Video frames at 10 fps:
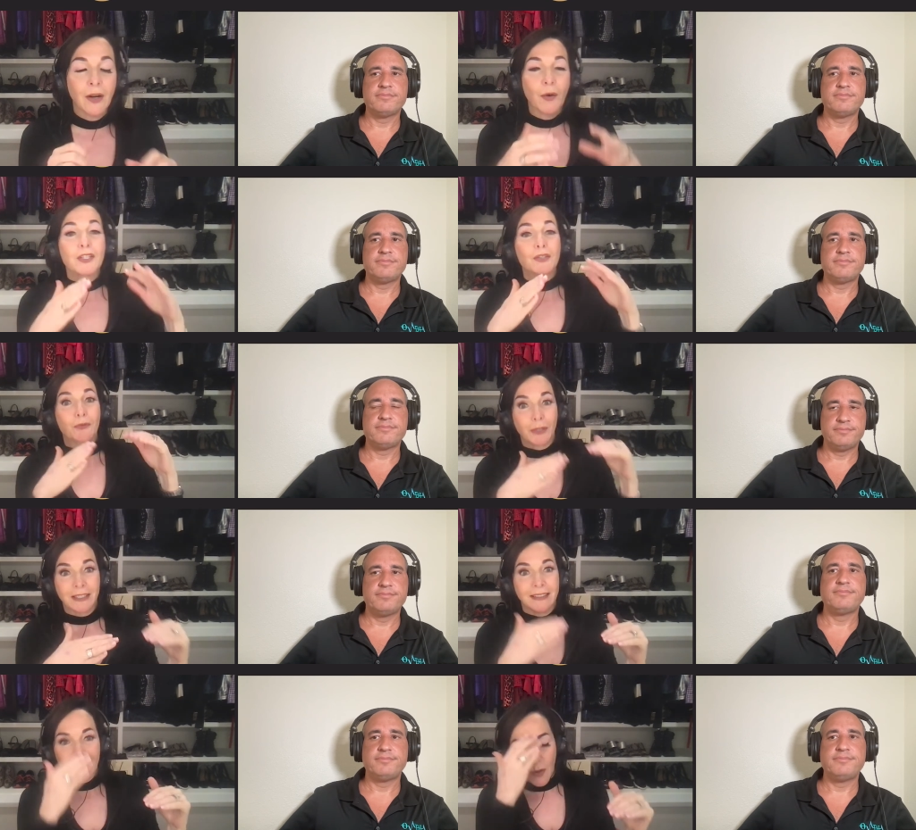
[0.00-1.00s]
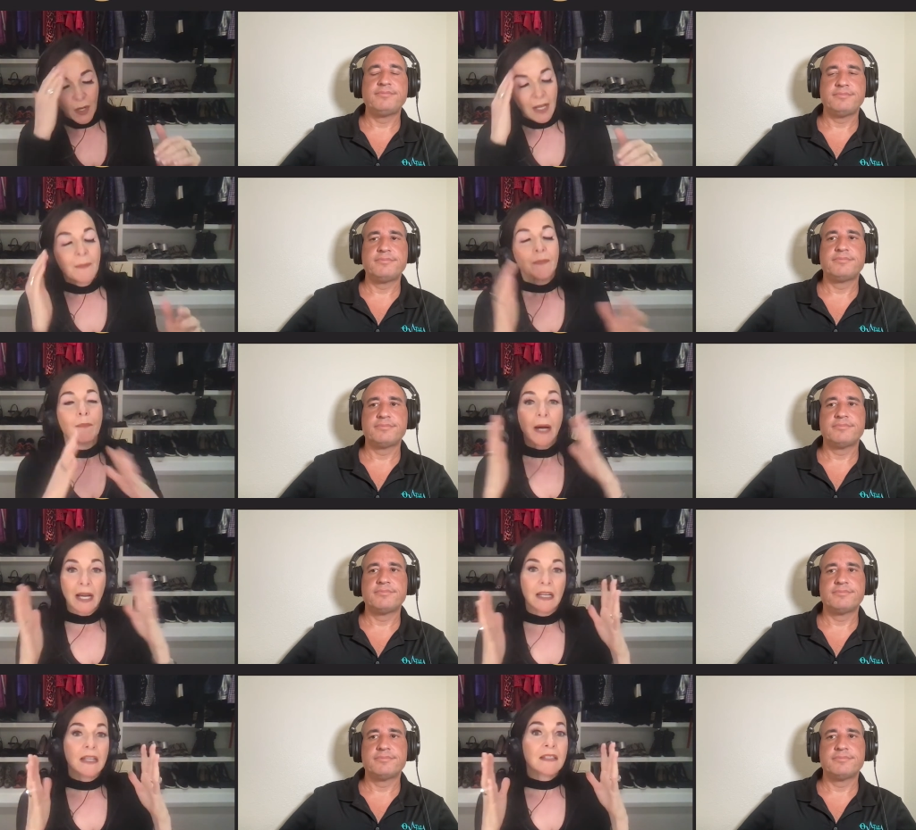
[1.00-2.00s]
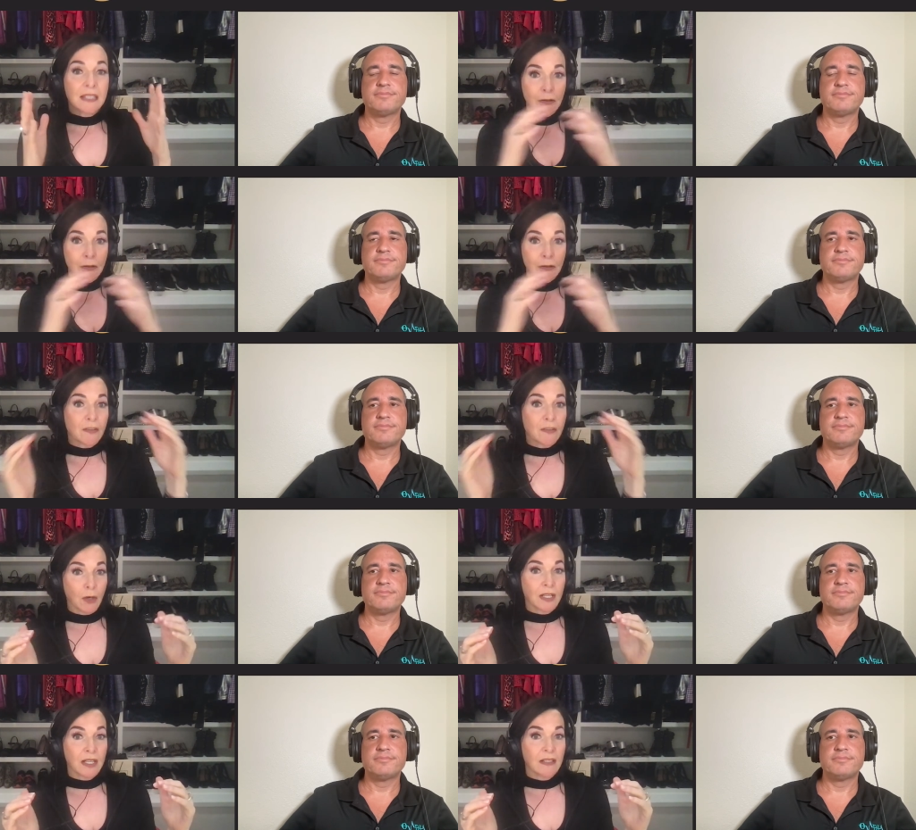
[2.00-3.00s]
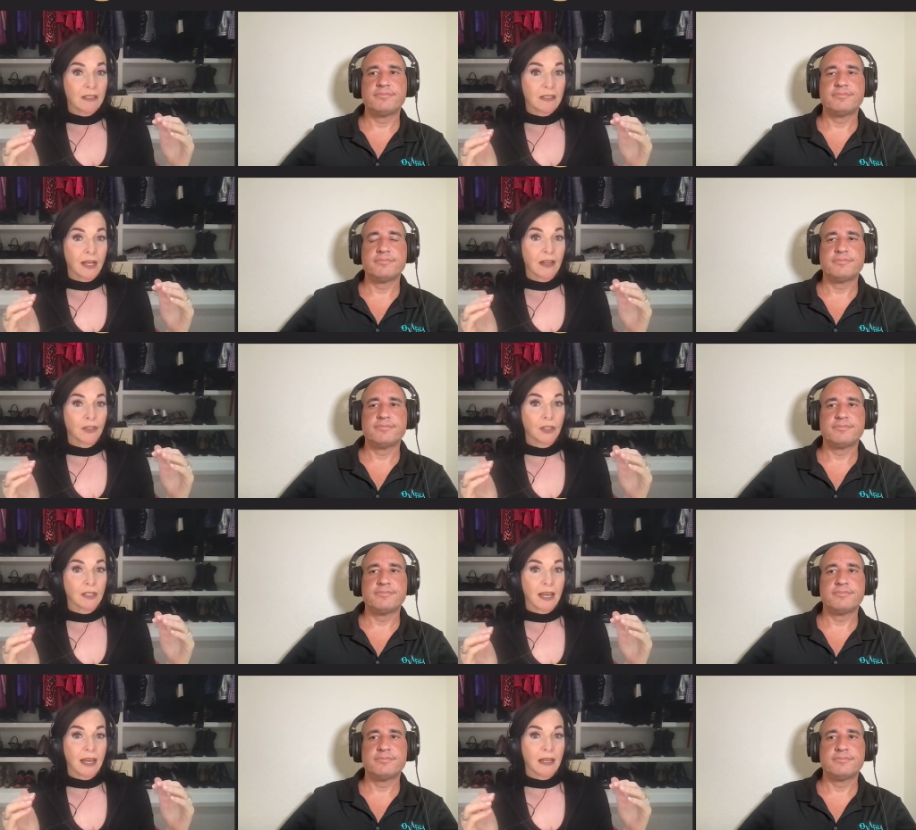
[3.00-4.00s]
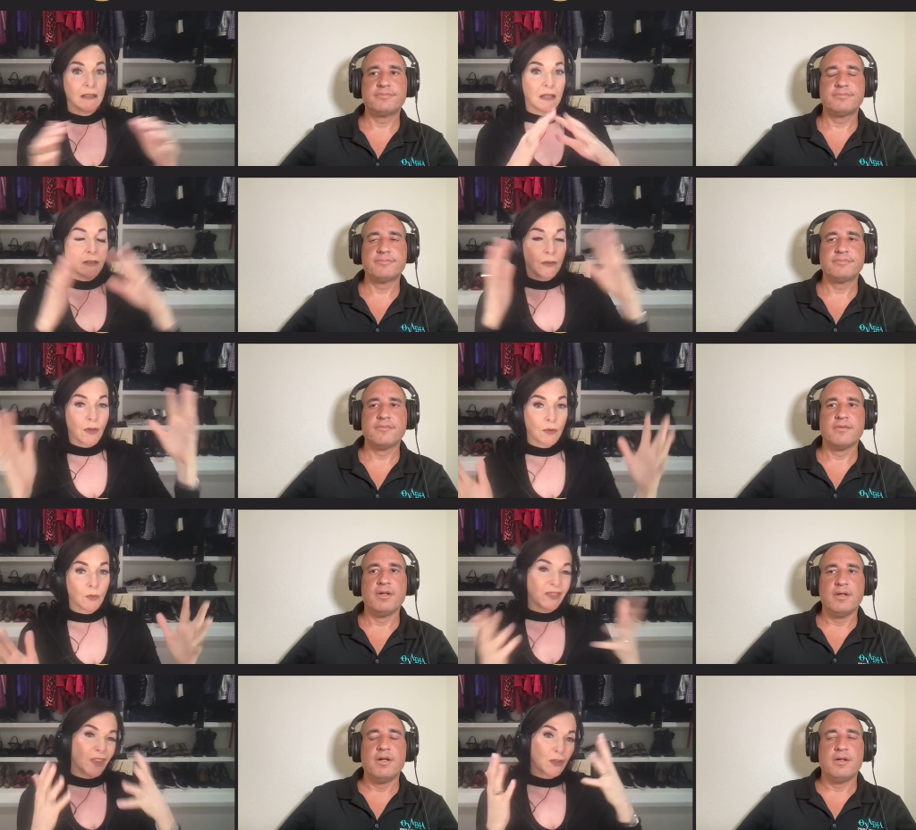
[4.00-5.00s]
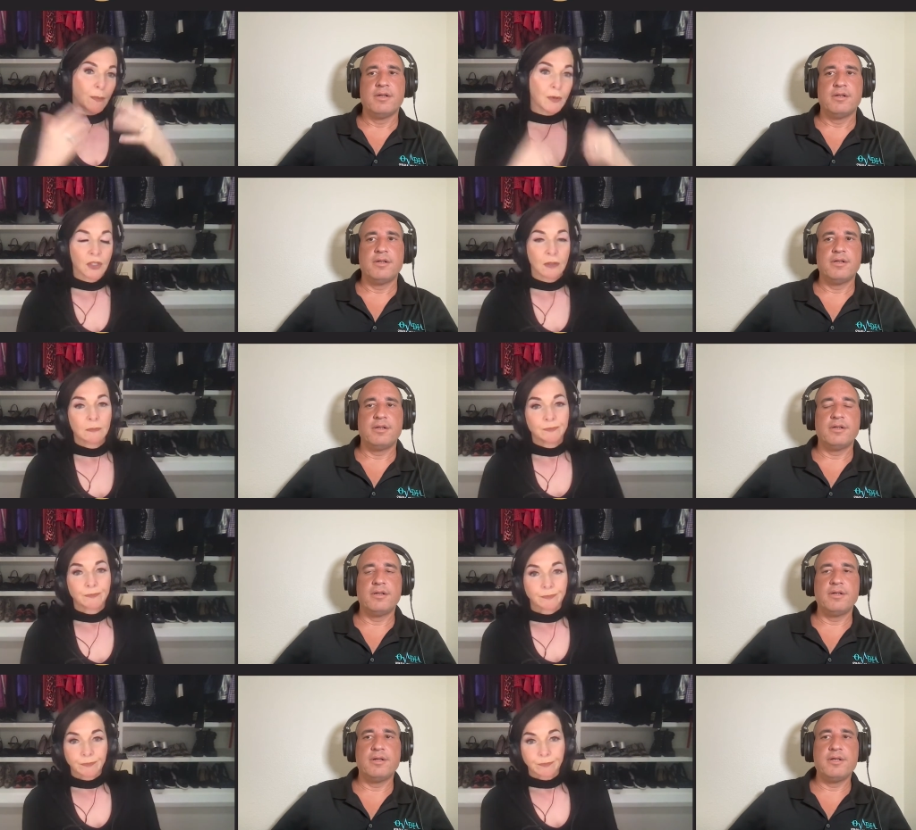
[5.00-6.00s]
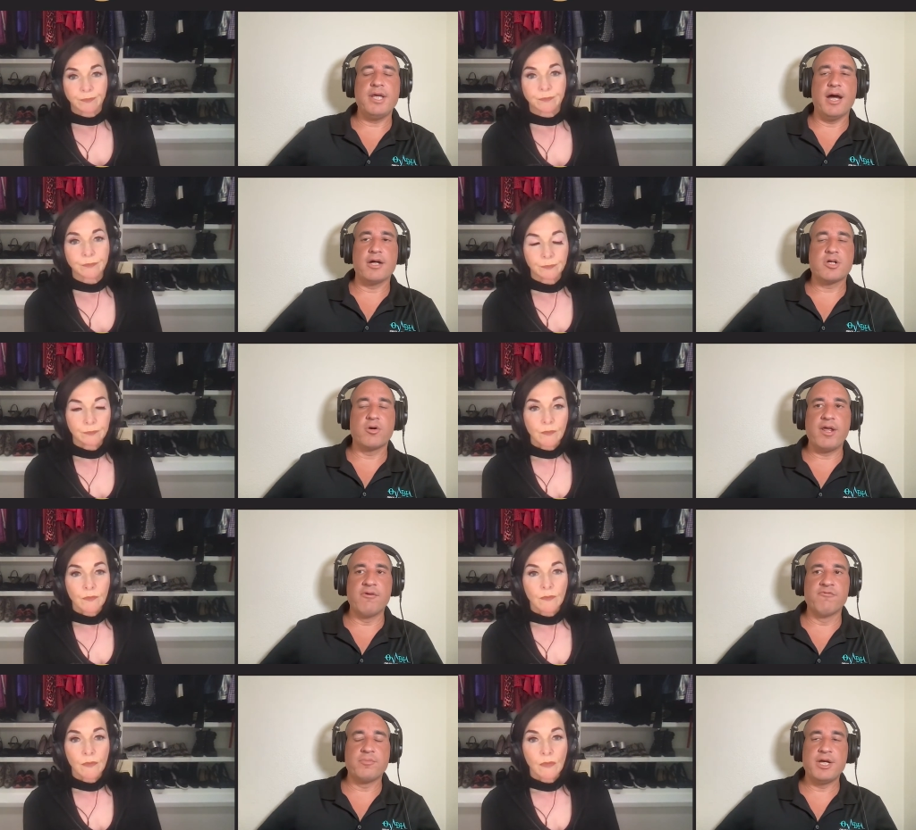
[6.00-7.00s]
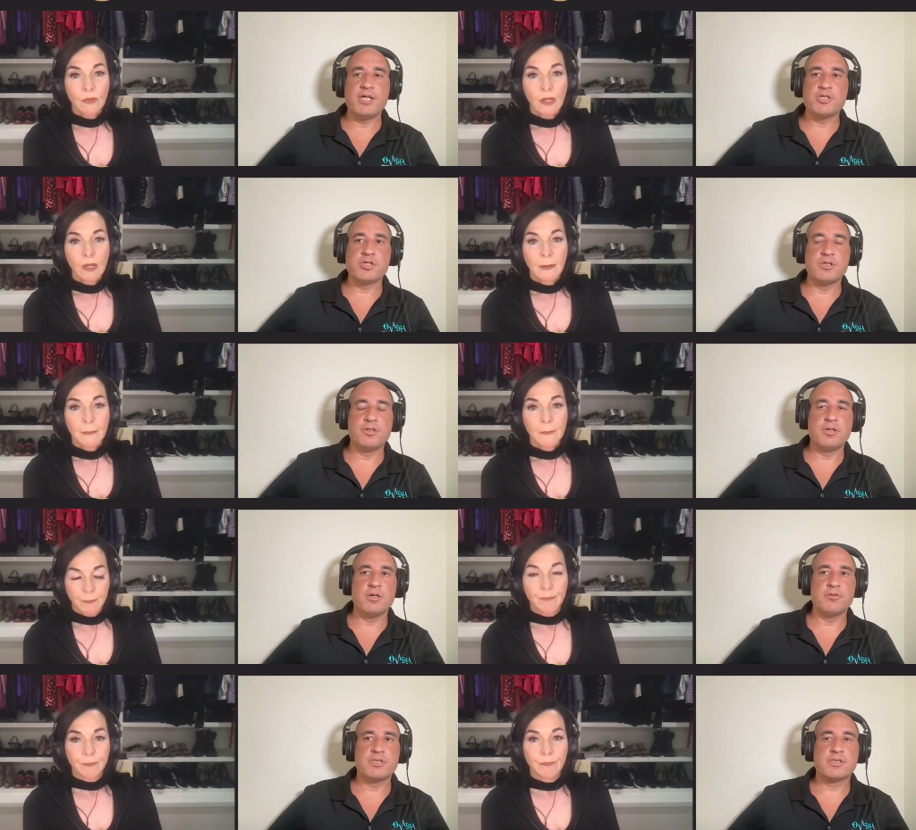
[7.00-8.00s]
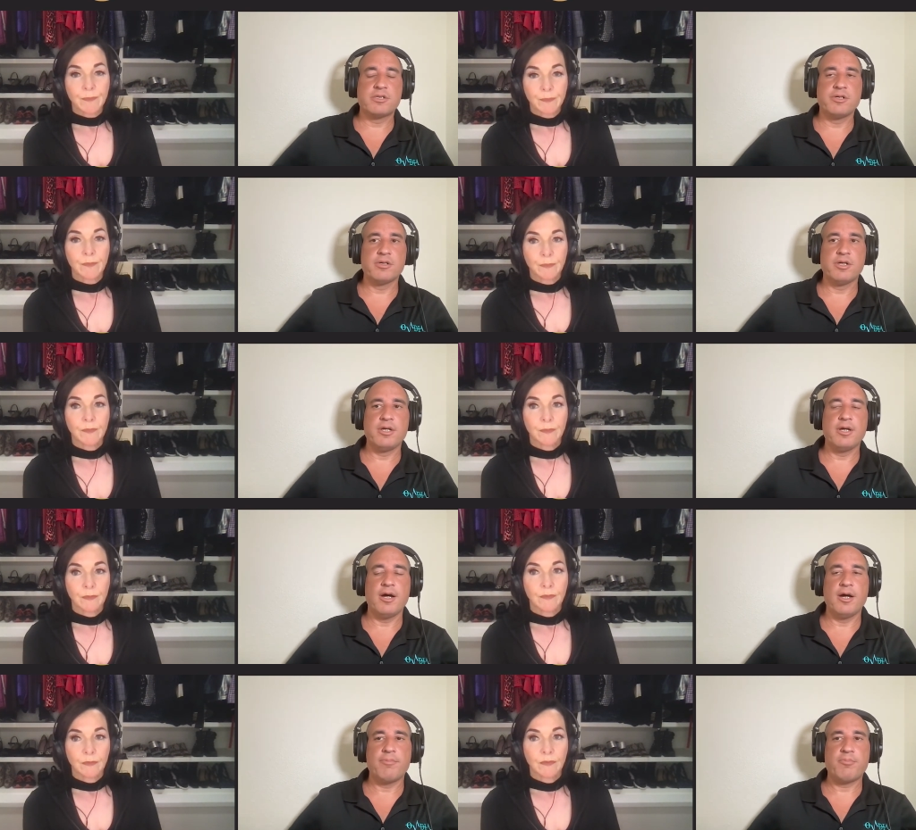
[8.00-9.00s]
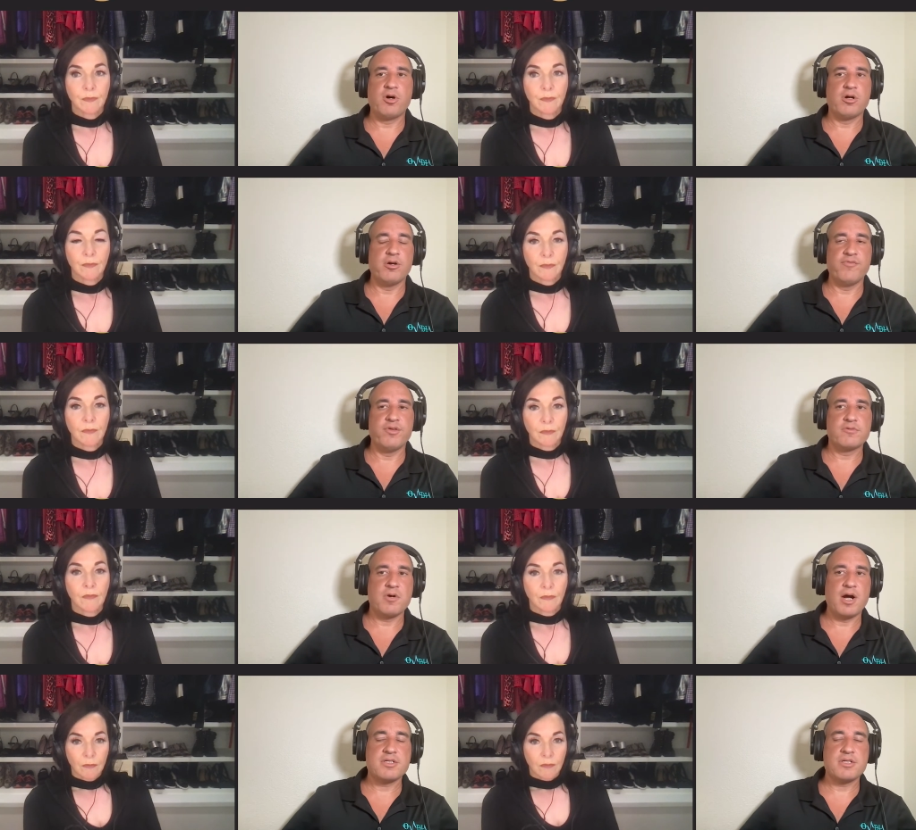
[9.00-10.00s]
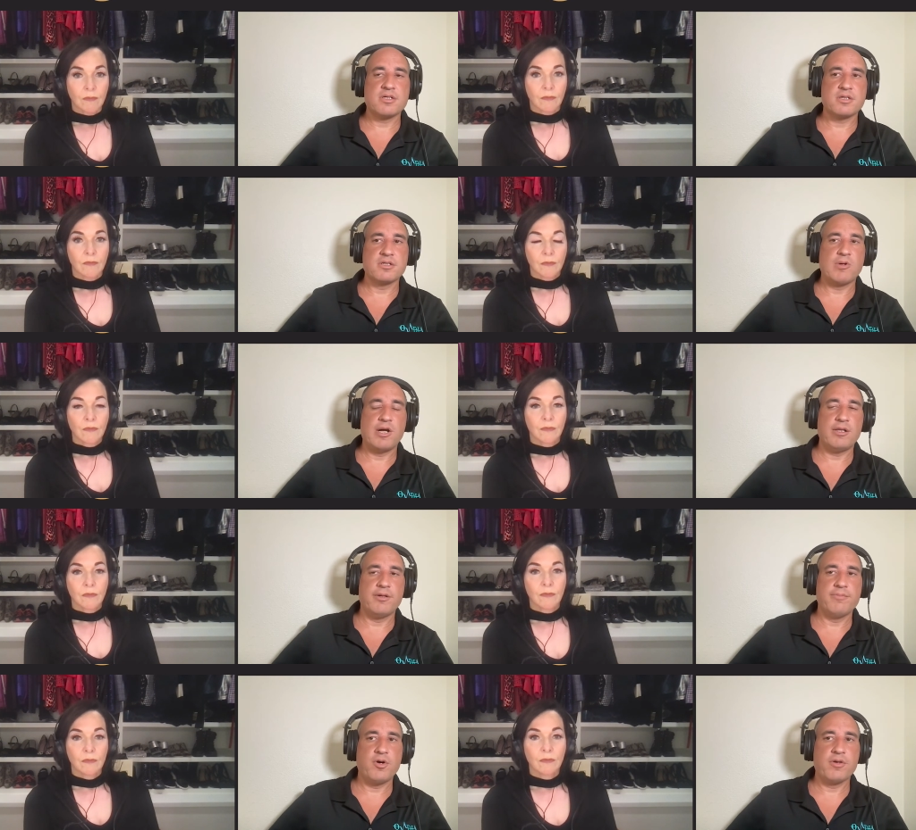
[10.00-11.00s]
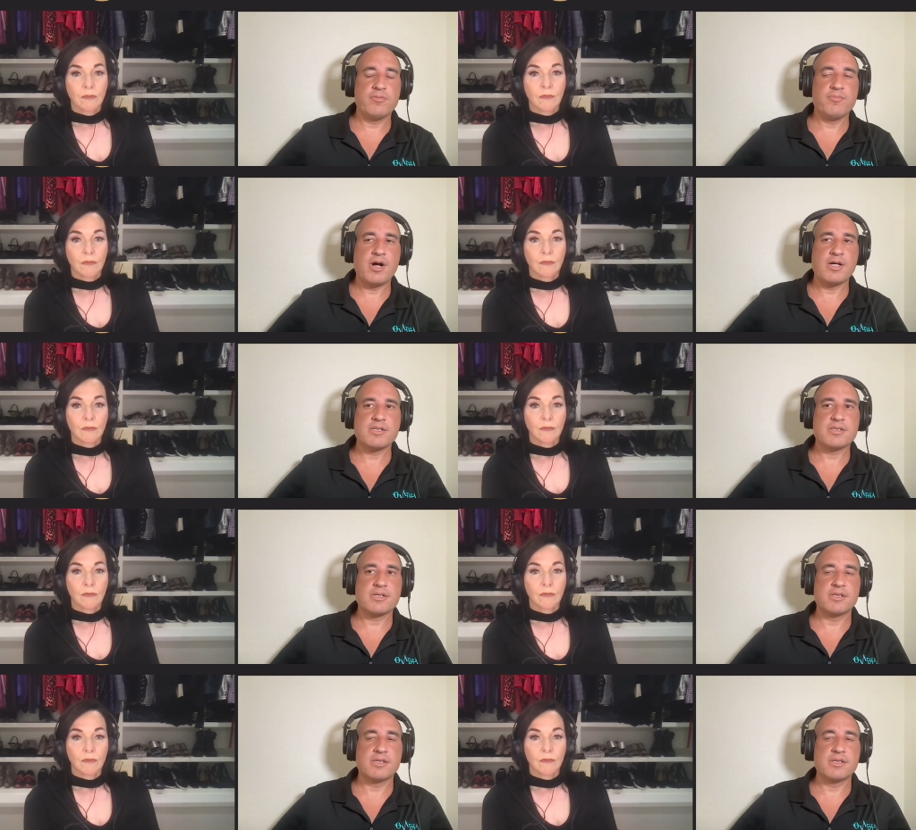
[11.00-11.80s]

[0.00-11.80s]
Speaker 1: know it's really low but is c-reactive protein something else you look at under those with those numbers
Speaker 2: yeah so inflammation you know is clearly uh, part of this process as well and part of the process that